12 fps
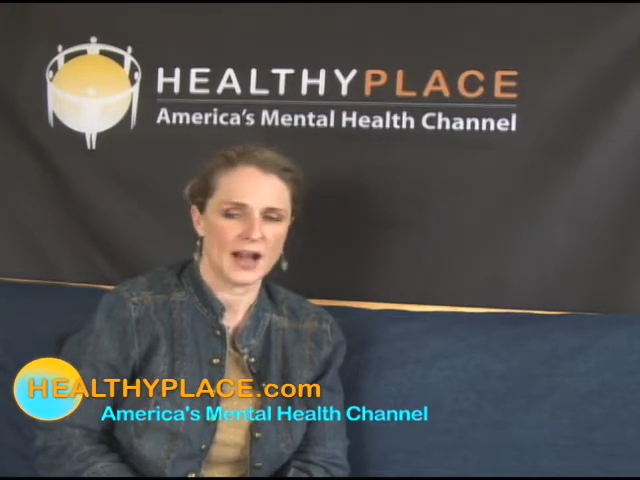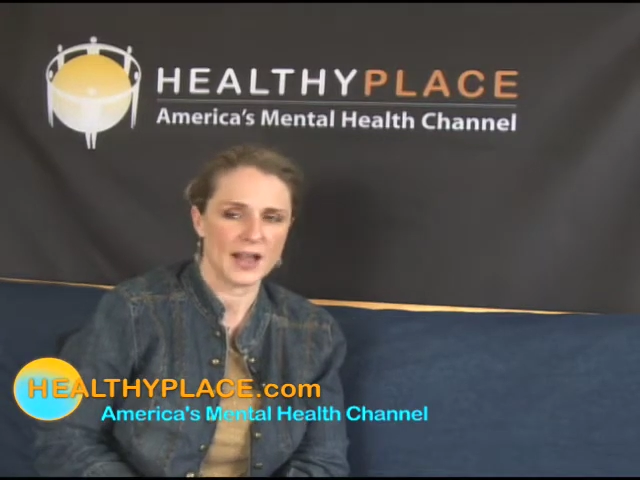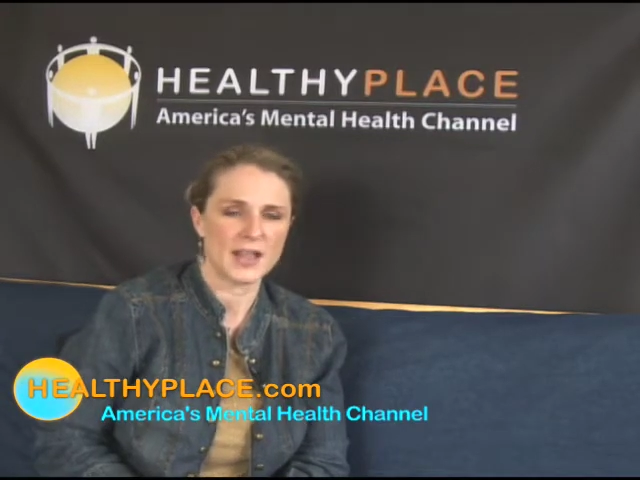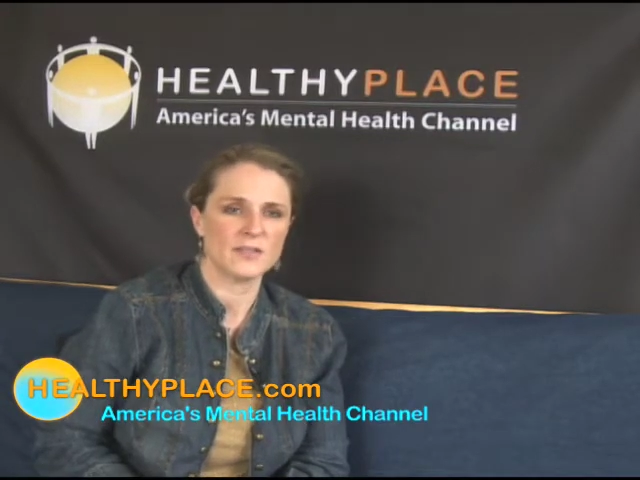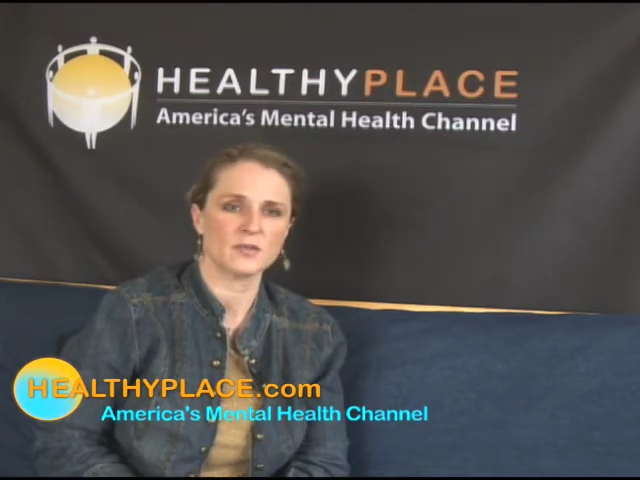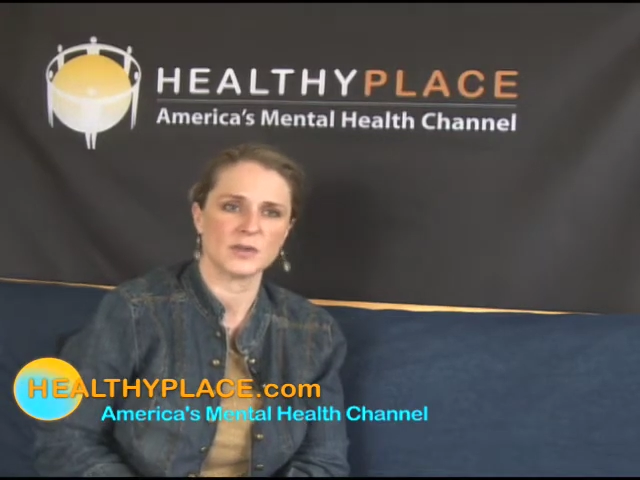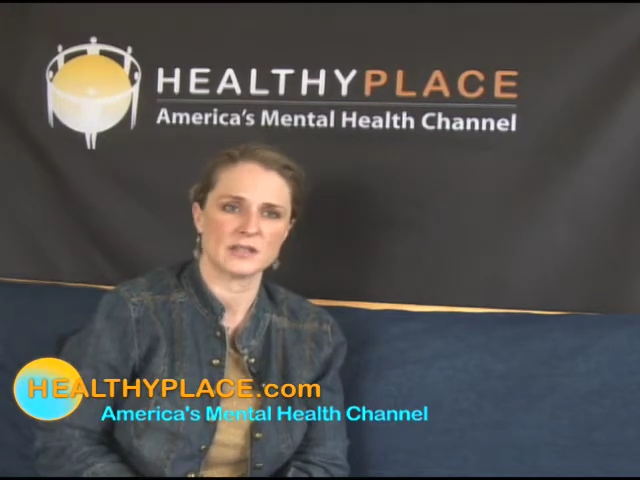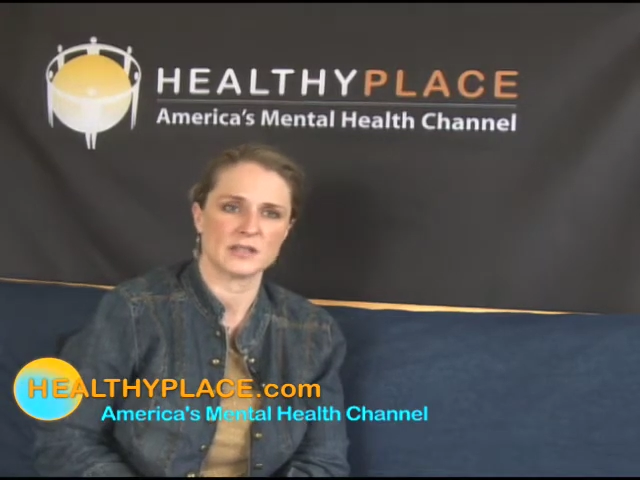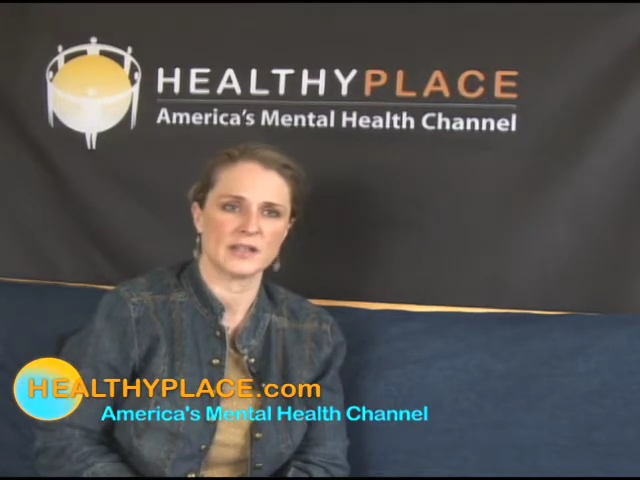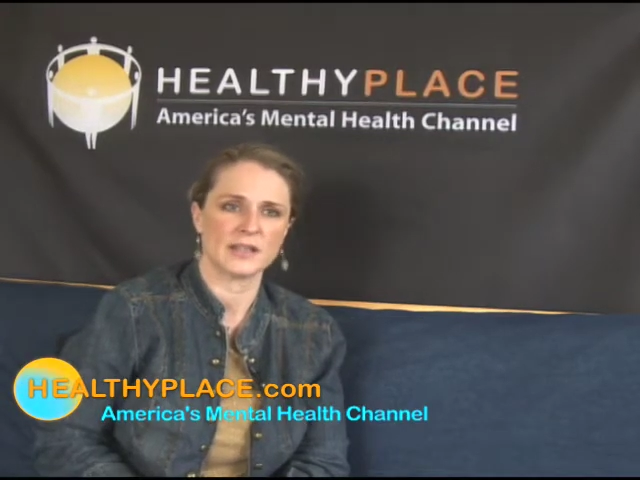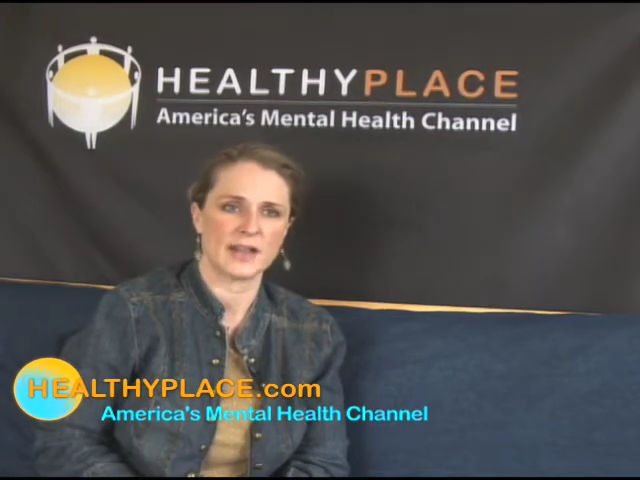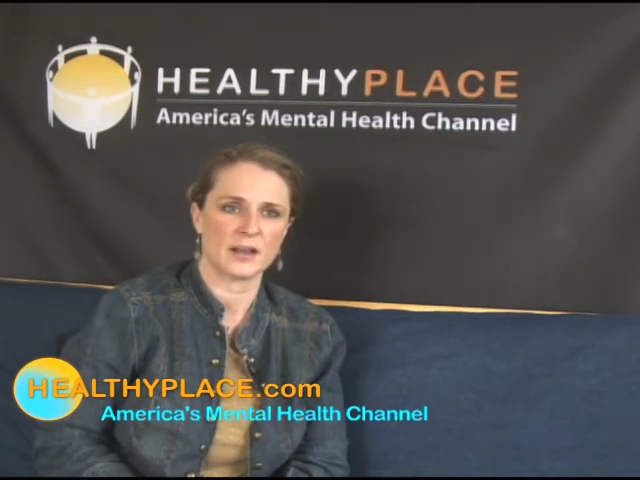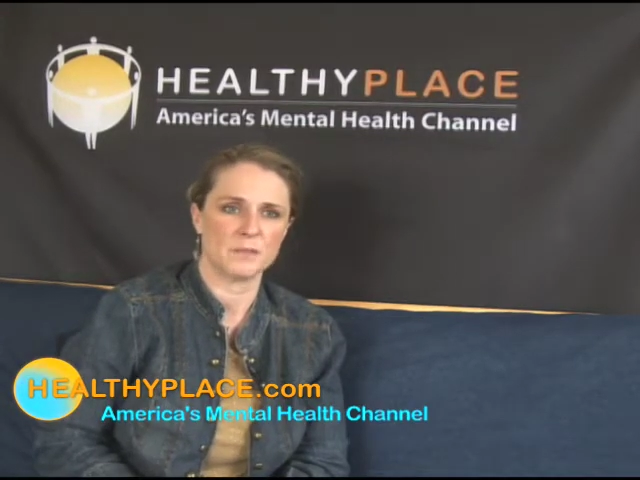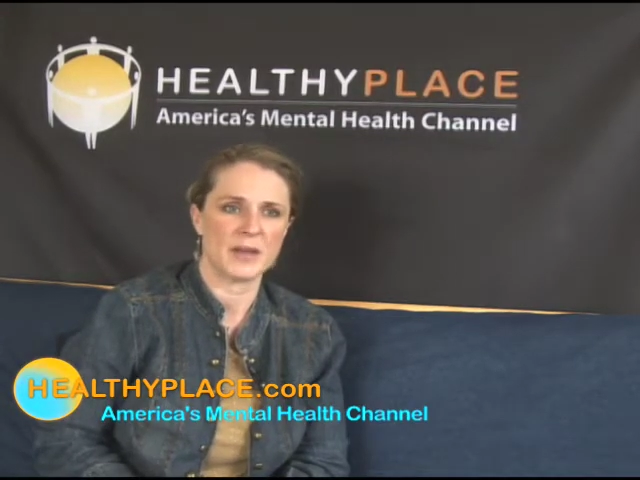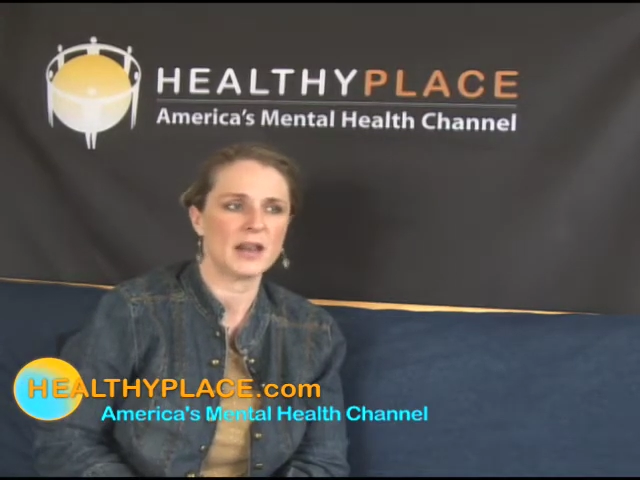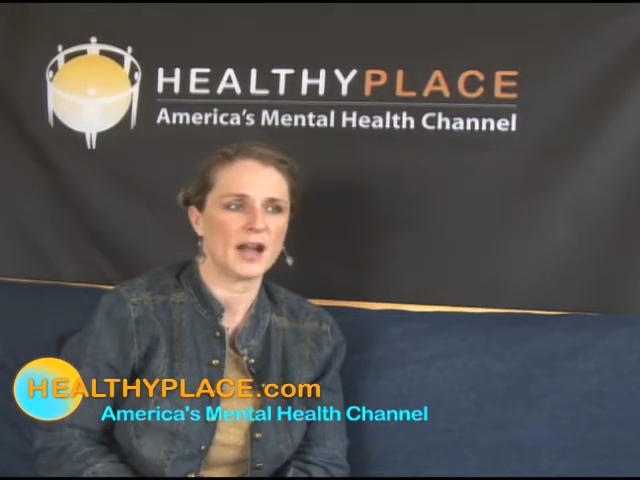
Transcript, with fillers: I have a reason to get out of bed.